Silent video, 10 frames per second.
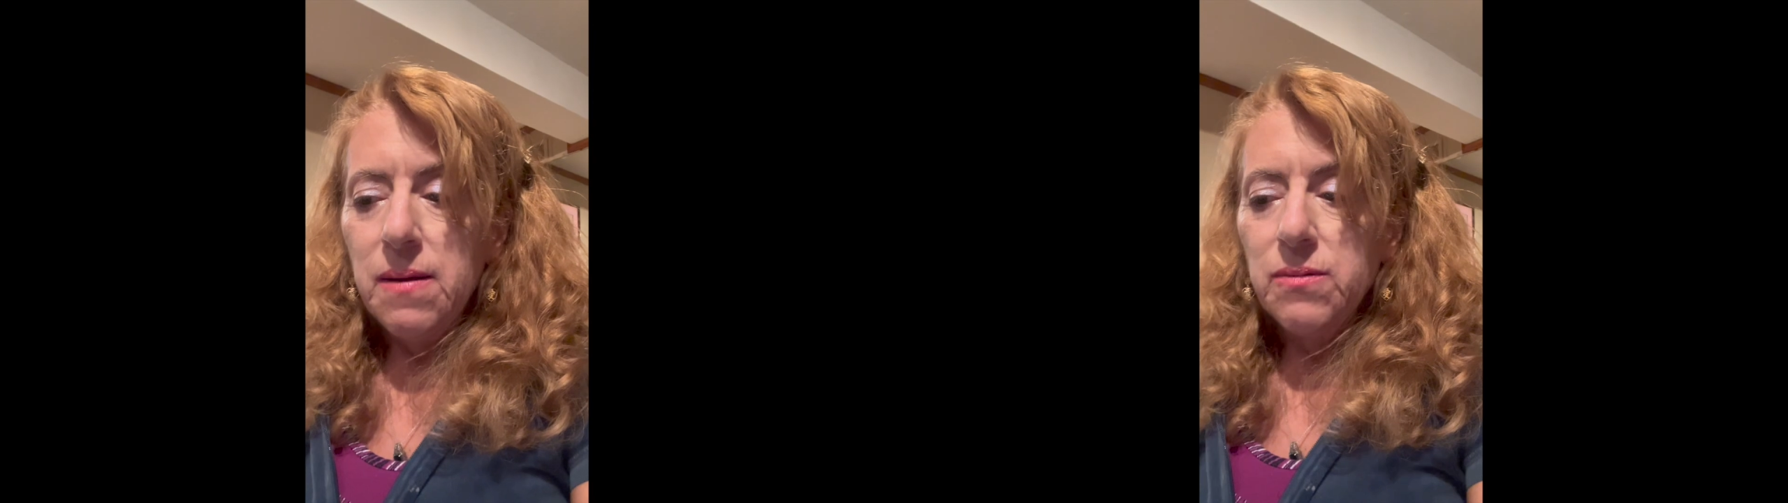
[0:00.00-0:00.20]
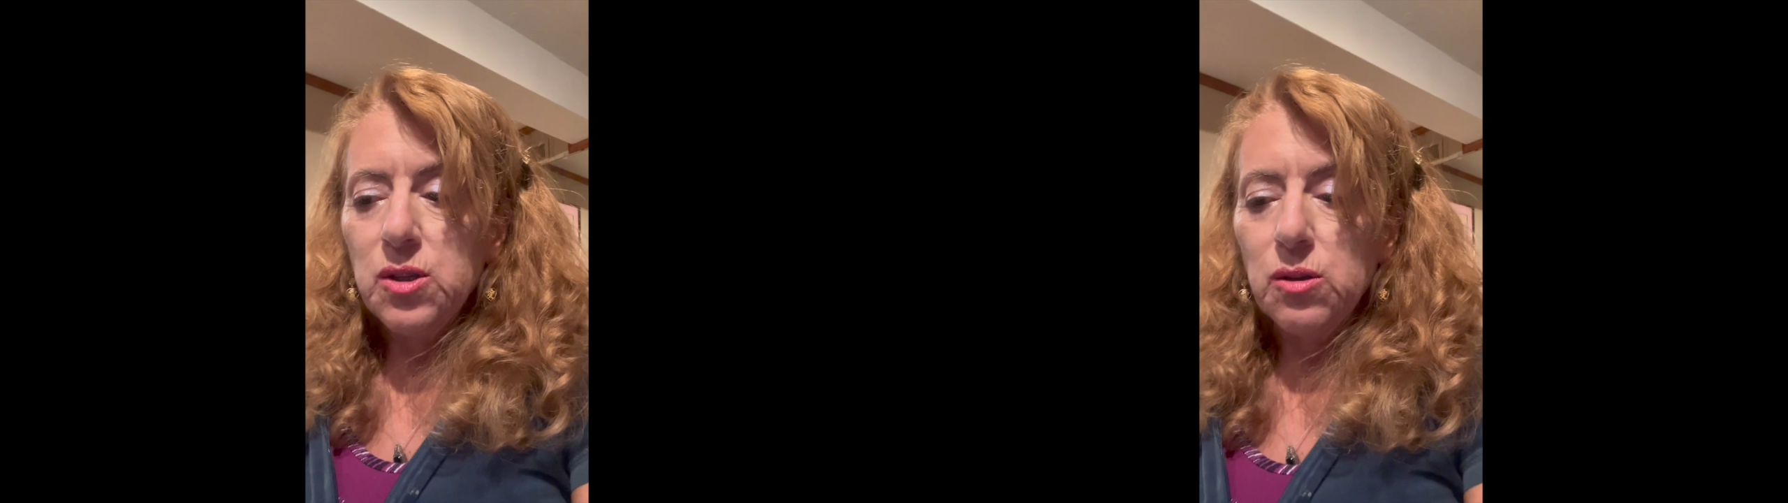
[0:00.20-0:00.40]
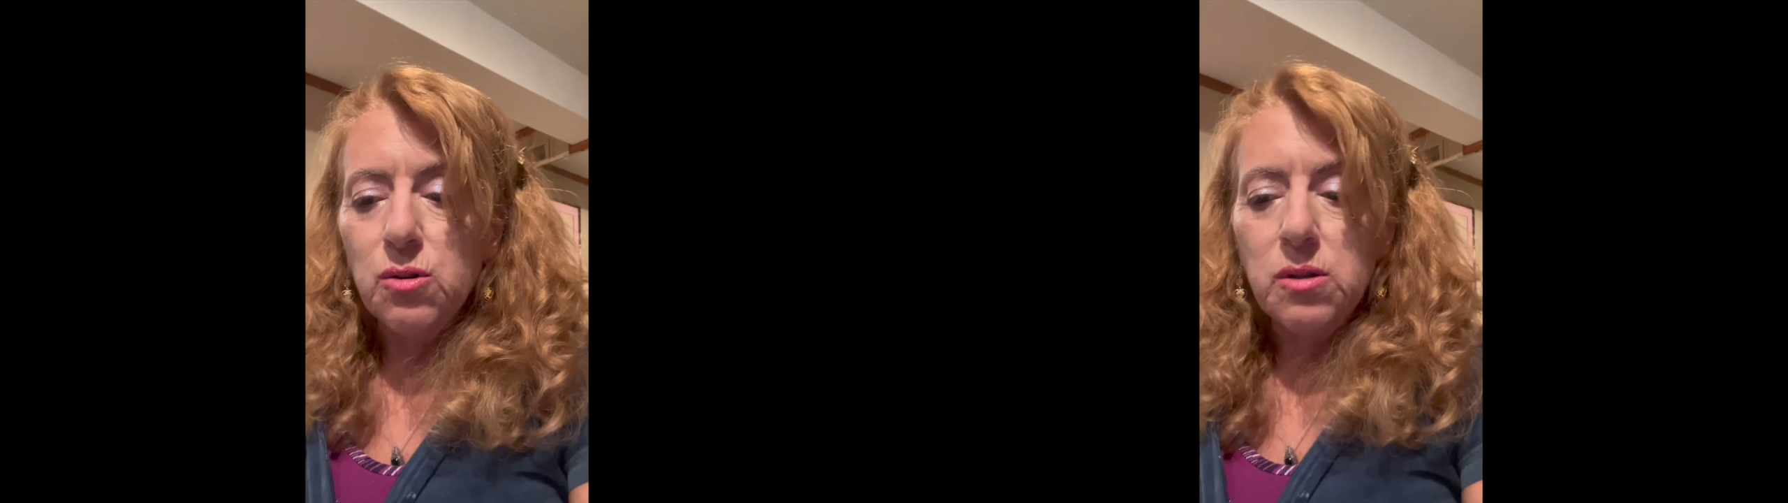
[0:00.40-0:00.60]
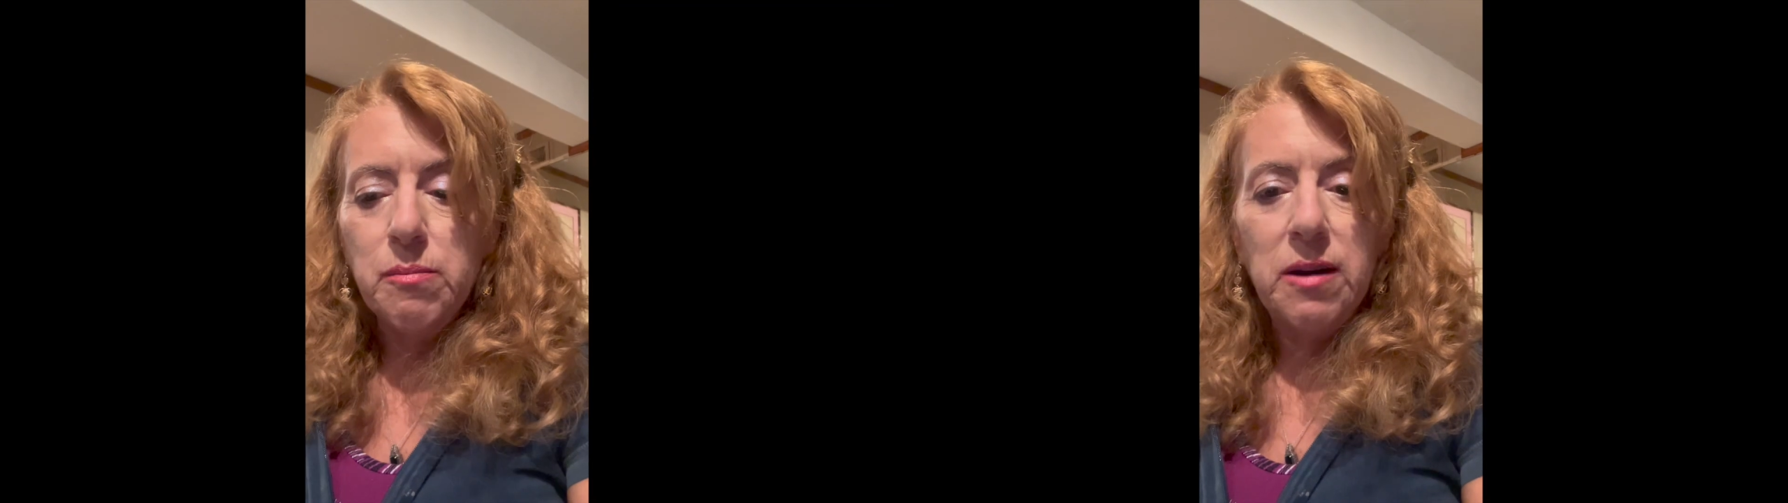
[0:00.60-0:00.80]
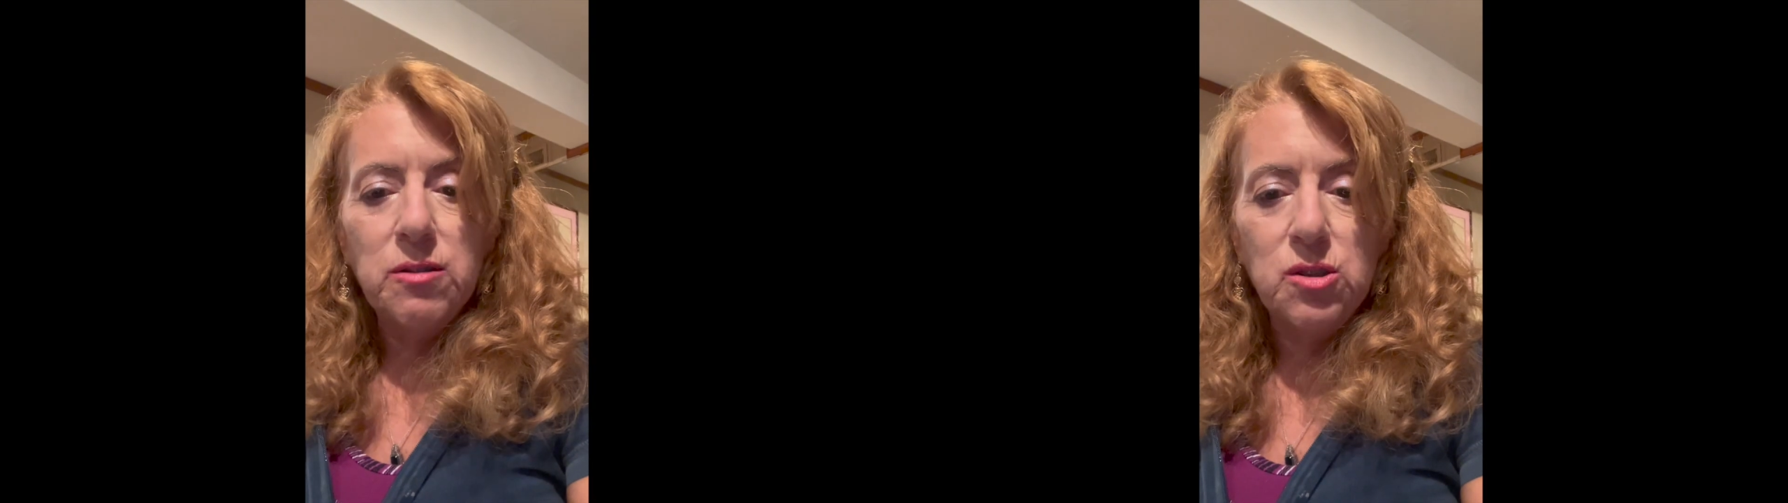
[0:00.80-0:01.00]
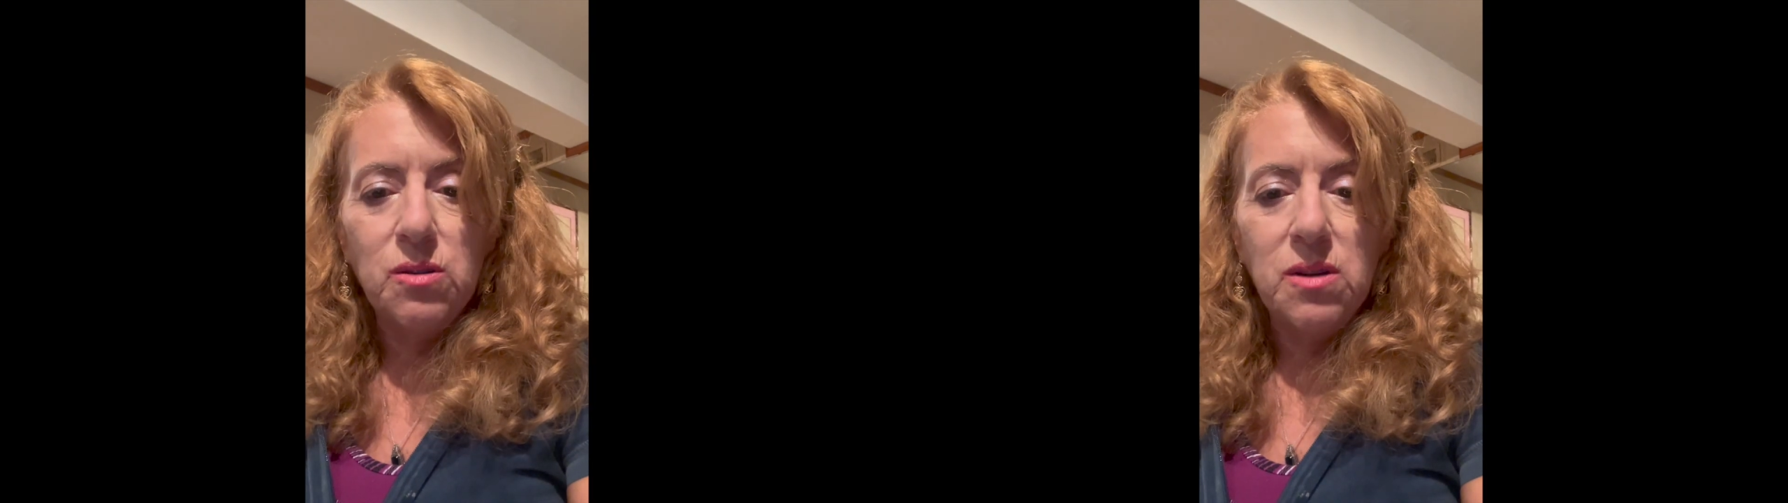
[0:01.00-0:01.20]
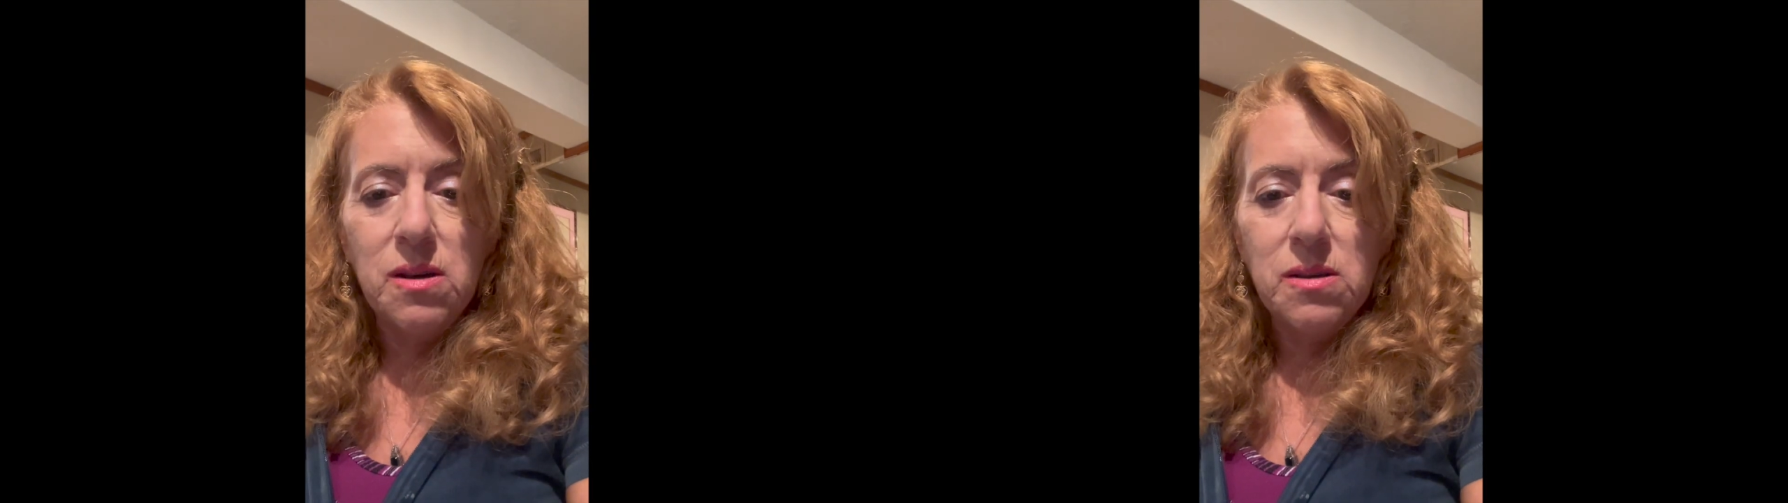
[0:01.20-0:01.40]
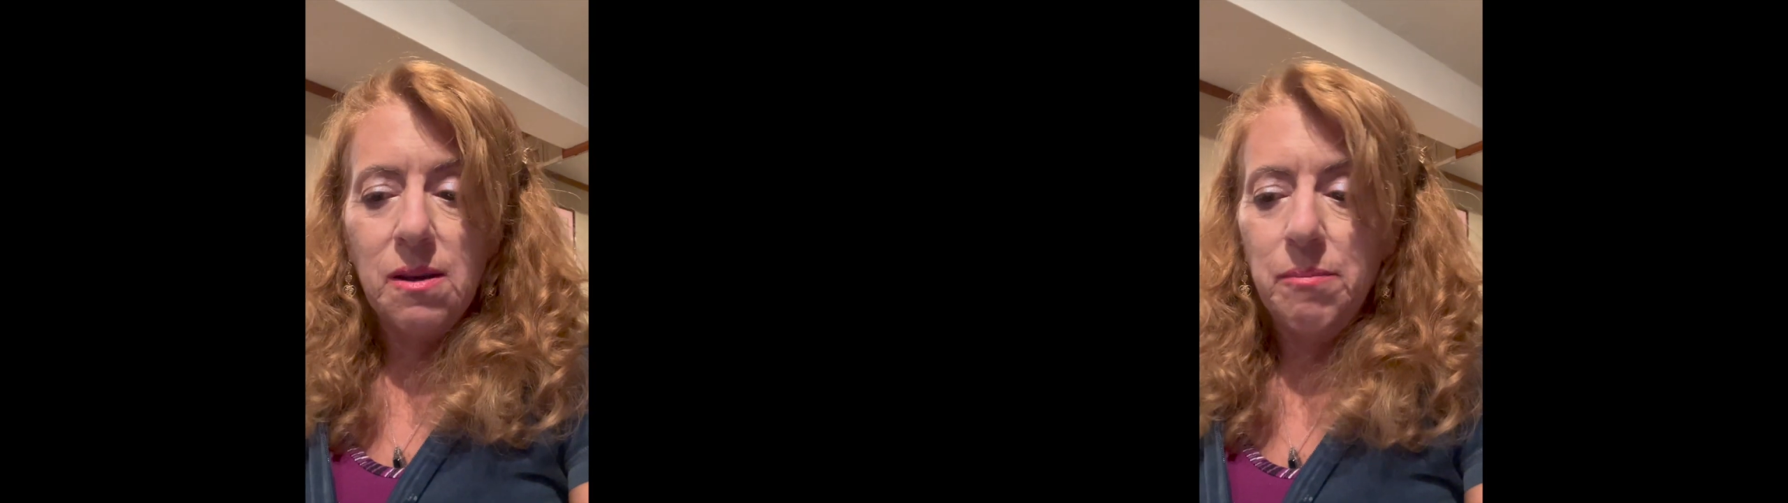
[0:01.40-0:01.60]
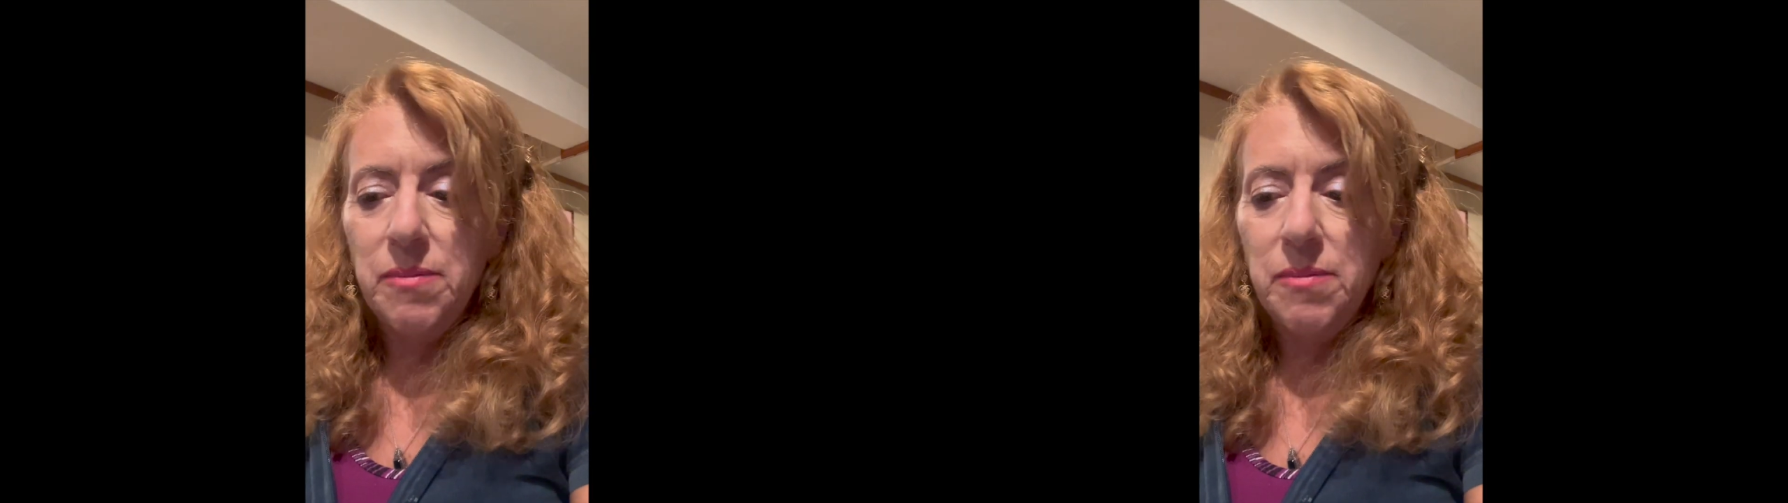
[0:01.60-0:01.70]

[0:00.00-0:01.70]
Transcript: to learn about Judaism